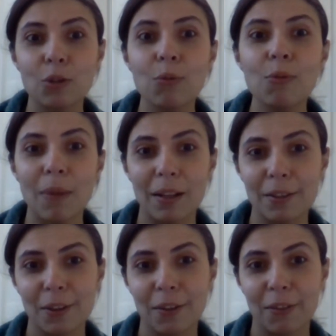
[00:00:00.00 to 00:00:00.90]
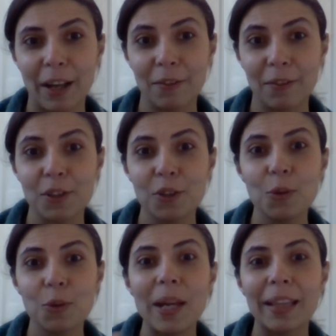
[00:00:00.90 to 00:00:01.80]
2 months of kind of just
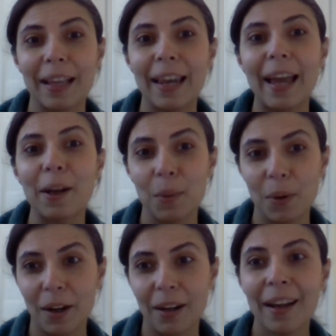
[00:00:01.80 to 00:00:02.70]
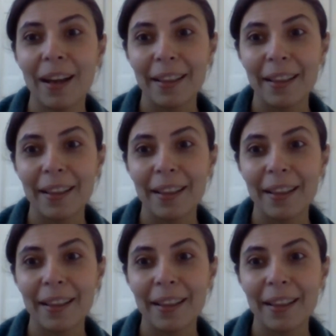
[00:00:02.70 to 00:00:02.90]
doing the legwork.